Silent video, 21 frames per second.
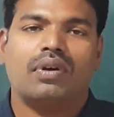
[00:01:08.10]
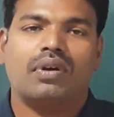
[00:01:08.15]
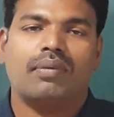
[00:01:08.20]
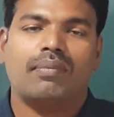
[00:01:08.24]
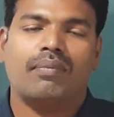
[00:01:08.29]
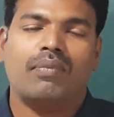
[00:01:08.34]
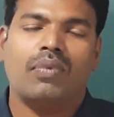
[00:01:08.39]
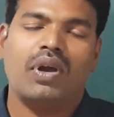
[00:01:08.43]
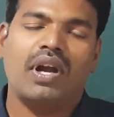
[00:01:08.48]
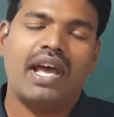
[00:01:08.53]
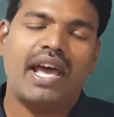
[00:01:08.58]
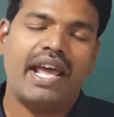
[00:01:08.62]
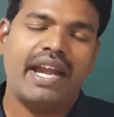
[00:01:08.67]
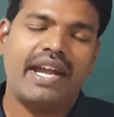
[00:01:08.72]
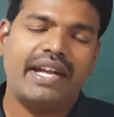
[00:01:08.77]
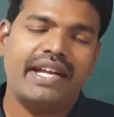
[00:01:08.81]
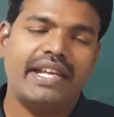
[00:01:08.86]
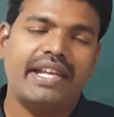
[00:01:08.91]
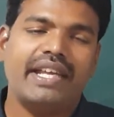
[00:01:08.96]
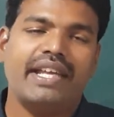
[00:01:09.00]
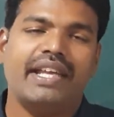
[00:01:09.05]

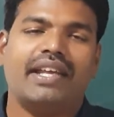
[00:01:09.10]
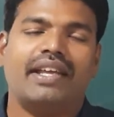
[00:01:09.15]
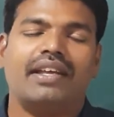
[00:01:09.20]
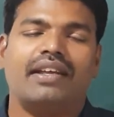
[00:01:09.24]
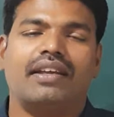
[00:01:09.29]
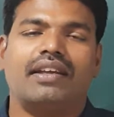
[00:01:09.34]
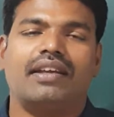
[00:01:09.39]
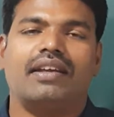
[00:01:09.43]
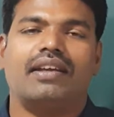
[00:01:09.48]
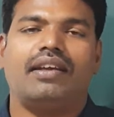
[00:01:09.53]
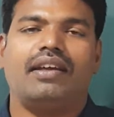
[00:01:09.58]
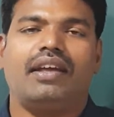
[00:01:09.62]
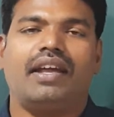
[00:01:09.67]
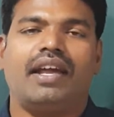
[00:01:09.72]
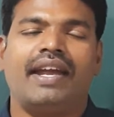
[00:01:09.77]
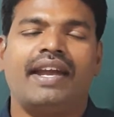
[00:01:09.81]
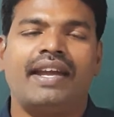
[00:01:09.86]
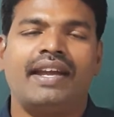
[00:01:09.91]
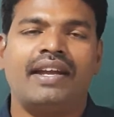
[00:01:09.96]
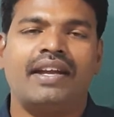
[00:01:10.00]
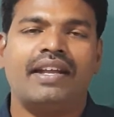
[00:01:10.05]
molarity
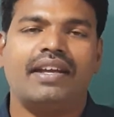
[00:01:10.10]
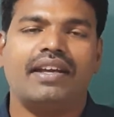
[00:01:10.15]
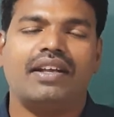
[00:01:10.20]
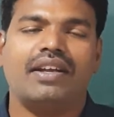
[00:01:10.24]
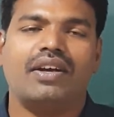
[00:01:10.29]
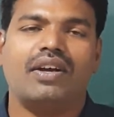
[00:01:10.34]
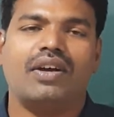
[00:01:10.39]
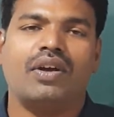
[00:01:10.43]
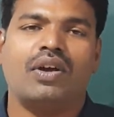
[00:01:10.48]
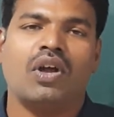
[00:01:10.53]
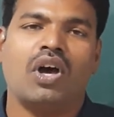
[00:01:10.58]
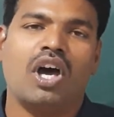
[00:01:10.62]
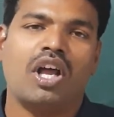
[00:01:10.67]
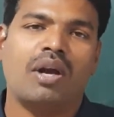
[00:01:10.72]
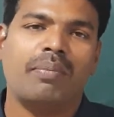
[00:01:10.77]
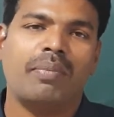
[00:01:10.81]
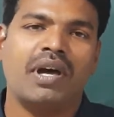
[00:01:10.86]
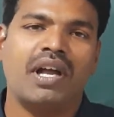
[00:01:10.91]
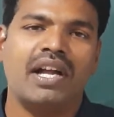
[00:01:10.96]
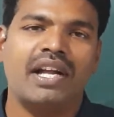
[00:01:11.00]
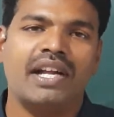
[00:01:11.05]
and
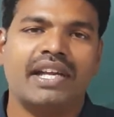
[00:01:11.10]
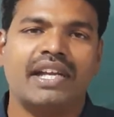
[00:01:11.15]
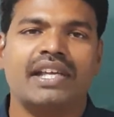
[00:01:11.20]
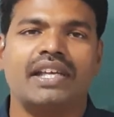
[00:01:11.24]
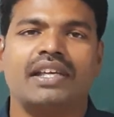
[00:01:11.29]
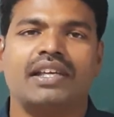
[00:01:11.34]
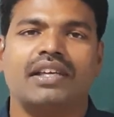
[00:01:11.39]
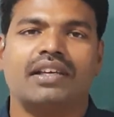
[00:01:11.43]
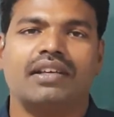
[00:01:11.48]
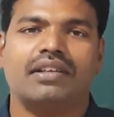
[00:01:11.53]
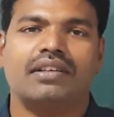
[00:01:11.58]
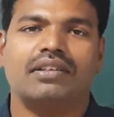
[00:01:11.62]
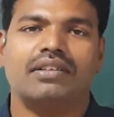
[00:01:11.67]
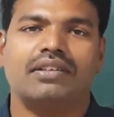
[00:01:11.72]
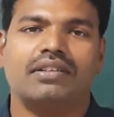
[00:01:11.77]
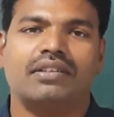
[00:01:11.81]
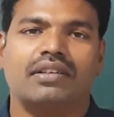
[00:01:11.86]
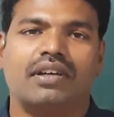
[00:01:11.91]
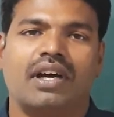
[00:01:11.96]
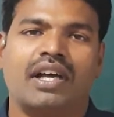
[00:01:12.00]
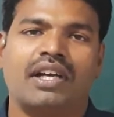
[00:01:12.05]
normality
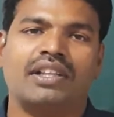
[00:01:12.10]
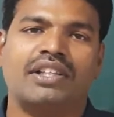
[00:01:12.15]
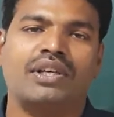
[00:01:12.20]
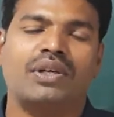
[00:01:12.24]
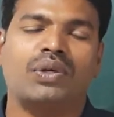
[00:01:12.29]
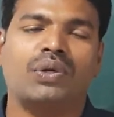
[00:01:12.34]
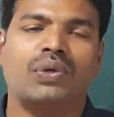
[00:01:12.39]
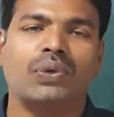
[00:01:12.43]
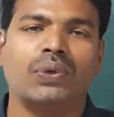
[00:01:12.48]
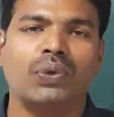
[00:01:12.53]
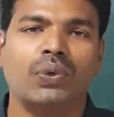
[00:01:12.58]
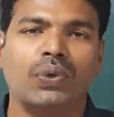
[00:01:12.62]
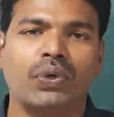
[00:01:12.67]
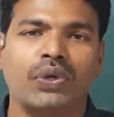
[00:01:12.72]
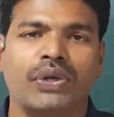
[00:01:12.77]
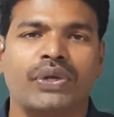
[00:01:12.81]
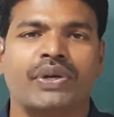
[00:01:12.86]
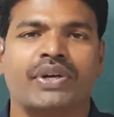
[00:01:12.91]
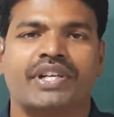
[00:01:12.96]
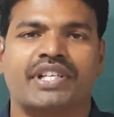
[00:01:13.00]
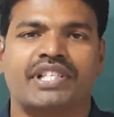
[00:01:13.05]
are the two
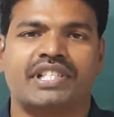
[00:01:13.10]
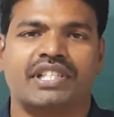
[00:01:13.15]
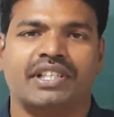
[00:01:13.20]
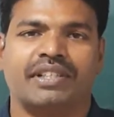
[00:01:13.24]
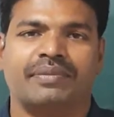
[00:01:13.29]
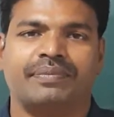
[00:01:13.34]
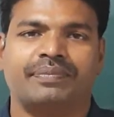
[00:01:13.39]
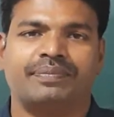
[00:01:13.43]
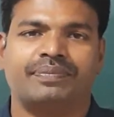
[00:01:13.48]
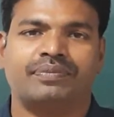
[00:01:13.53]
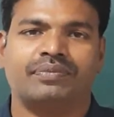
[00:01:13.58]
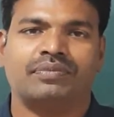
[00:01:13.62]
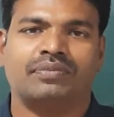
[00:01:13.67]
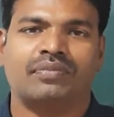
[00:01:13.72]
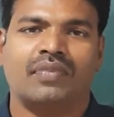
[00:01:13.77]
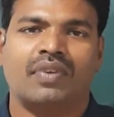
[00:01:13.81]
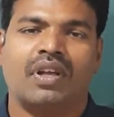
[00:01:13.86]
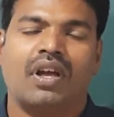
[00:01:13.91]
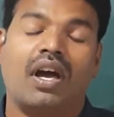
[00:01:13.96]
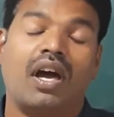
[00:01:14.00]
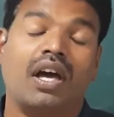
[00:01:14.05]
units,
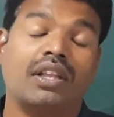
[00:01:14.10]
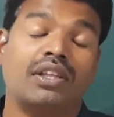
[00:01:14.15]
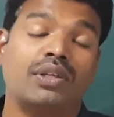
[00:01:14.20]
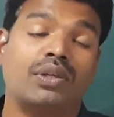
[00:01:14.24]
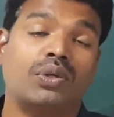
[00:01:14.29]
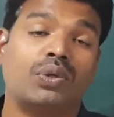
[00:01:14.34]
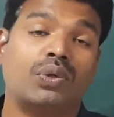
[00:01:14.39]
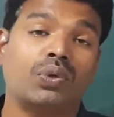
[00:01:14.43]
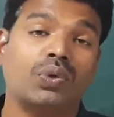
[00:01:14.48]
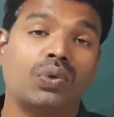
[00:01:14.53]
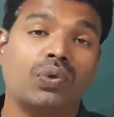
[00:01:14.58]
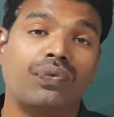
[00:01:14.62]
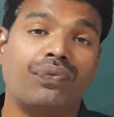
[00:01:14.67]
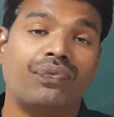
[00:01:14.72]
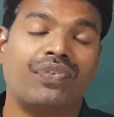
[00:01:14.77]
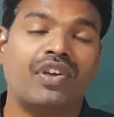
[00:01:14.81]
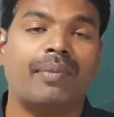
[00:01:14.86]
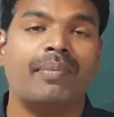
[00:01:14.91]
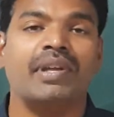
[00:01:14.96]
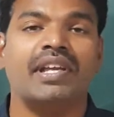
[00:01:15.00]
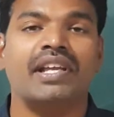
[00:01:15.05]
are the two
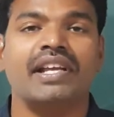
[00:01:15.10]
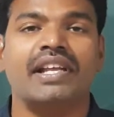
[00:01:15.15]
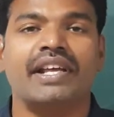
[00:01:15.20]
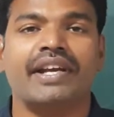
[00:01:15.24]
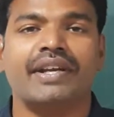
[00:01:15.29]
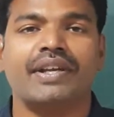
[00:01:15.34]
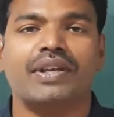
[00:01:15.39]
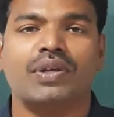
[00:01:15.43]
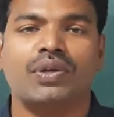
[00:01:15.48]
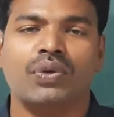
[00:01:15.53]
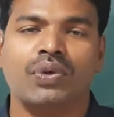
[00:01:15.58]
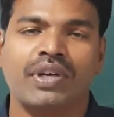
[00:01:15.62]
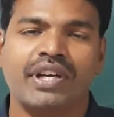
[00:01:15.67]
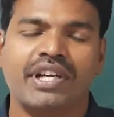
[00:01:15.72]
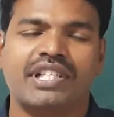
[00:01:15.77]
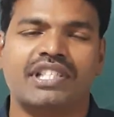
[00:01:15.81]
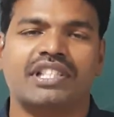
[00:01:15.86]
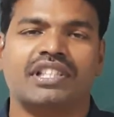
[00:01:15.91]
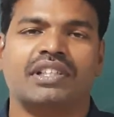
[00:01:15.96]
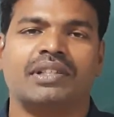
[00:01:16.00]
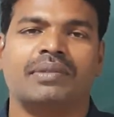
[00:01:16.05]
familiar
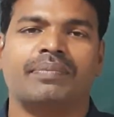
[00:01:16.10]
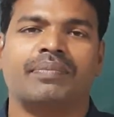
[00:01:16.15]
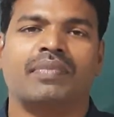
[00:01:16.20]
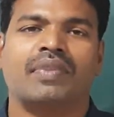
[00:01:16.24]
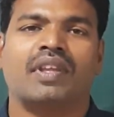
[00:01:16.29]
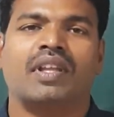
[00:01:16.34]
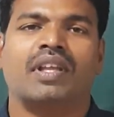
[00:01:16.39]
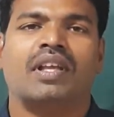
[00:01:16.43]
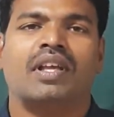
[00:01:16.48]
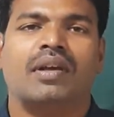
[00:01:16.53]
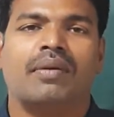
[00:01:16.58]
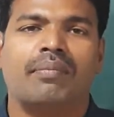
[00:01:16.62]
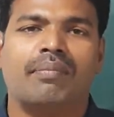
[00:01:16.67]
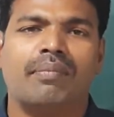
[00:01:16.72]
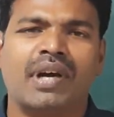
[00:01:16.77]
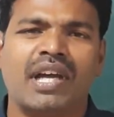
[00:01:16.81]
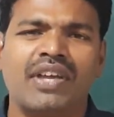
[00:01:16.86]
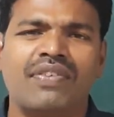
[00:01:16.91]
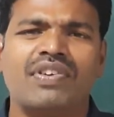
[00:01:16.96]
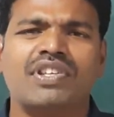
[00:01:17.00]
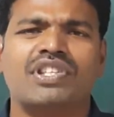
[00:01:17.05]
units
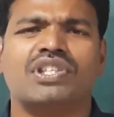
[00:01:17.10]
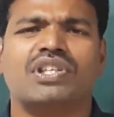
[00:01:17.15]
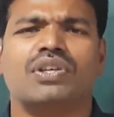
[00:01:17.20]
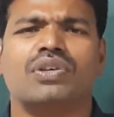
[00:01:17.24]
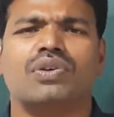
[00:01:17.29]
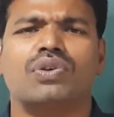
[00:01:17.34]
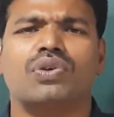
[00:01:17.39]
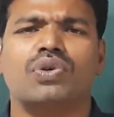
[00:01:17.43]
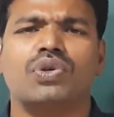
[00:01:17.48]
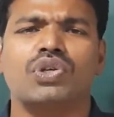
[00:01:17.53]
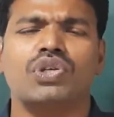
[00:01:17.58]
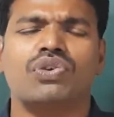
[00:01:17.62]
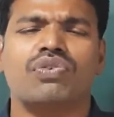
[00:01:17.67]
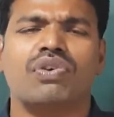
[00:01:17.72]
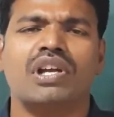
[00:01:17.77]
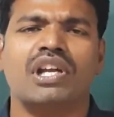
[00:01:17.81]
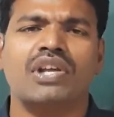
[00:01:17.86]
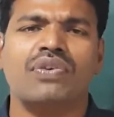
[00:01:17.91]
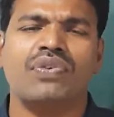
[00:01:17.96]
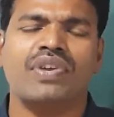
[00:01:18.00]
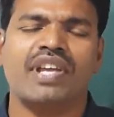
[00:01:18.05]
by which
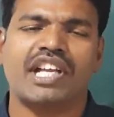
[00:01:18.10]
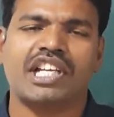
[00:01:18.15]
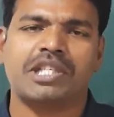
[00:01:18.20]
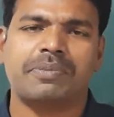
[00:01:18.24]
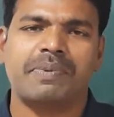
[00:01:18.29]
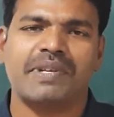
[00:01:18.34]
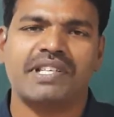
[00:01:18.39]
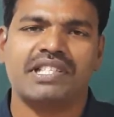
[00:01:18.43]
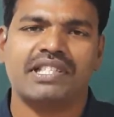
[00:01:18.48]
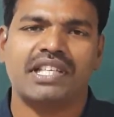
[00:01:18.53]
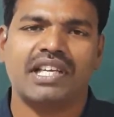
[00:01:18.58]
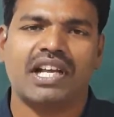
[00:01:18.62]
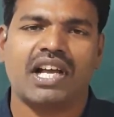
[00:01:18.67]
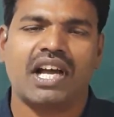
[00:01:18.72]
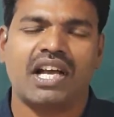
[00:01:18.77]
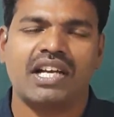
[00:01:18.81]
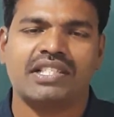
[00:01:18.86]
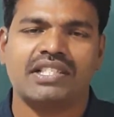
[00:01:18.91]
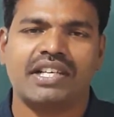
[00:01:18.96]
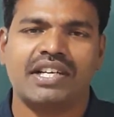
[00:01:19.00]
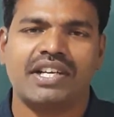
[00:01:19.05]
usually we express the
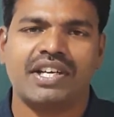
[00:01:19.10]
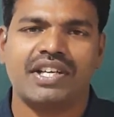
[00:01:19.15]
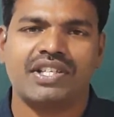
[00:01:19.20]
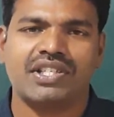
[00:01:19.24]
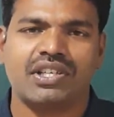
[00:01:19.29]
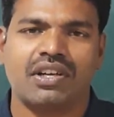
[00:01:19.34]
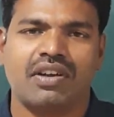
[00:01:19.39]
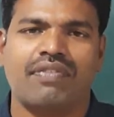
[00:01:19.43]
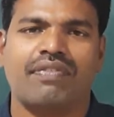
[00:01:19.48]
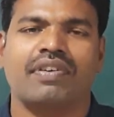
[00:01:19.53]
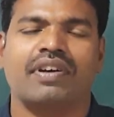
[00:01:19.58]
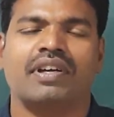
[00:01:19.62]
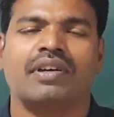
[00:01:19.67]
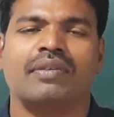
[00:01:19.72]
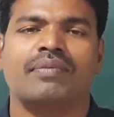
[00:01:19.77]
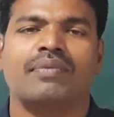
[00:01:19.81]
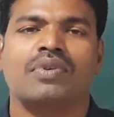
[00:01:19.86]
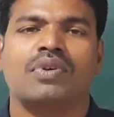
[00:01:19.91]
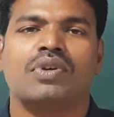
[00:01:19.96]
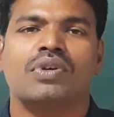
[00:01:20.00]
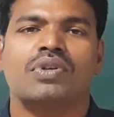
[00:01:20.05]
concentration of
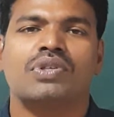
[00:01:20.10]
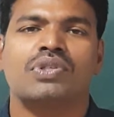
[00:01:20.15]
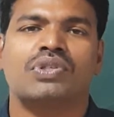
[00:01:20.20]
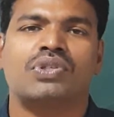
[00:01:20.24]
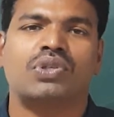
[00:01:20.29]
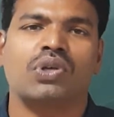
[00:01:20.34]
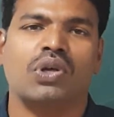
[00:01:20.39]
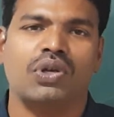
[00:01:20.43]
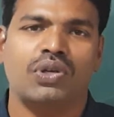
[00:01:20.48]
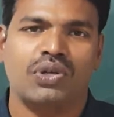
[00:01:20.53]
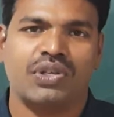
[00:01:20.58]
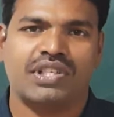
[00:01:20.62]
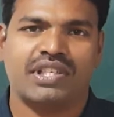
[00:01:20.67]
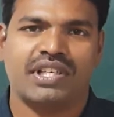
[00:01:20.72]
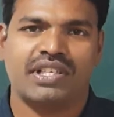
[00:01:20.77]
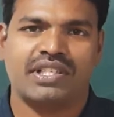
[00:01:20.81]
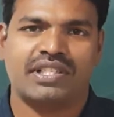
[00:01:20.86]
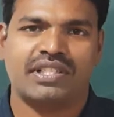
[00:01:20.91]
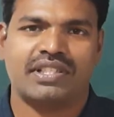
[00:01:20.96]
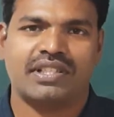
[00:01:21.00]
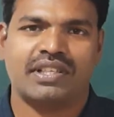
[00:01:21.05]

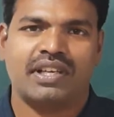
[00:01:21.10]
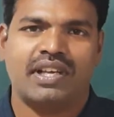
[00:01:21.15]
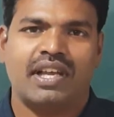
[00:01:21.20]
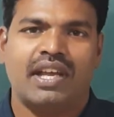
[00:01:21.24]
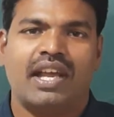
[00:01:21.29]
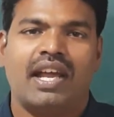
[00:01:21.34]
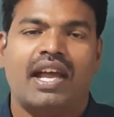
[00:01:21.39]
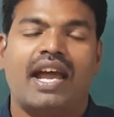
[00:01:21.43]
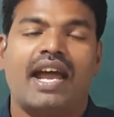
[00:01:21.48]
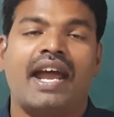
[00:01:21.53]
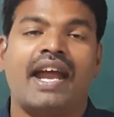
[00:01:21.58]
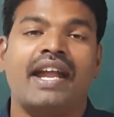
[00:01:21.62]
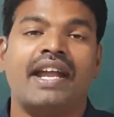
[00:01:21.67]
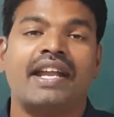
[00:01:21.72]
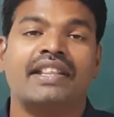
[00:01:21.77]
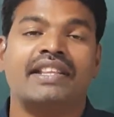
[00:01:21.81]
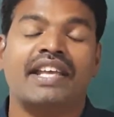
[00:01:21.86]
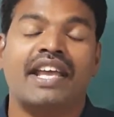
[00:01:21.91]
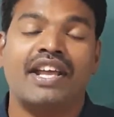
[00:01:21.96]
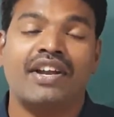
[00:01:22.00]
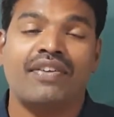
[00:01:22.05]
solutions,
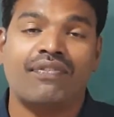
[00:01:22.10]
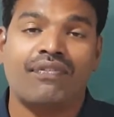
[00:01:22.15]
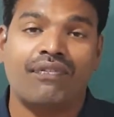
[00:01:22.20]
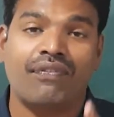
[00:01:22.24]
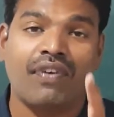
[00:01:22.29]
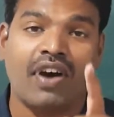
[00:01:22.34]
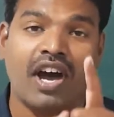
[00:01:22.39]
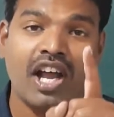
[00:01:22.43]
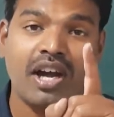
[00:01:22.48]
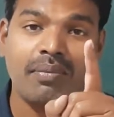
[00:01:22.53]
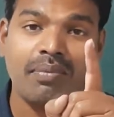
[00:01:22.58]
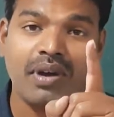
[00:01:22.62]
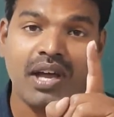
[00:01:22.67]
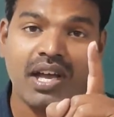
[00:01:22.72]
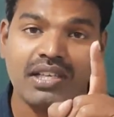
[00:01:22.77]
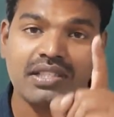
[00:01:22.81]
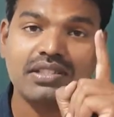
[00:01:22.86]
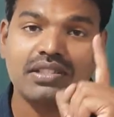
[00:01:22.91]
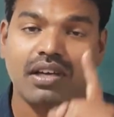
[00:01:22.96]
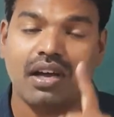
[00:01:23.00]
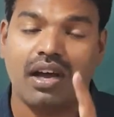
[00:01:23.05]
and their
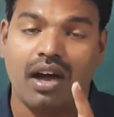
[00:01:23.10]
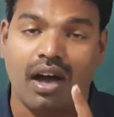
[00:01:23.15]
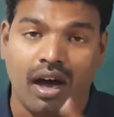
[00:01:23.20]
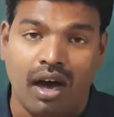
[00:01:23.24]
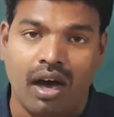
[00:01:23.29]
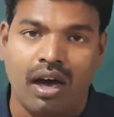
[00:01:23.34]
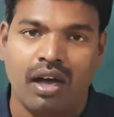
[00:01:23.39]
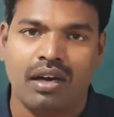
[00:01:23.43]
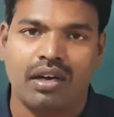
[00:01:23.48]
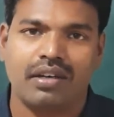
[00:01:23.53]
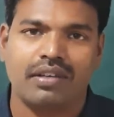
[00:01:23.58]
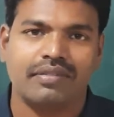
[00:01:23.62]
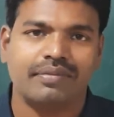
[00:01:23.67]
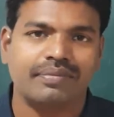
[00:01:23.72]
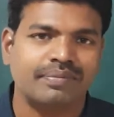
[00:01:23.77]
formulas are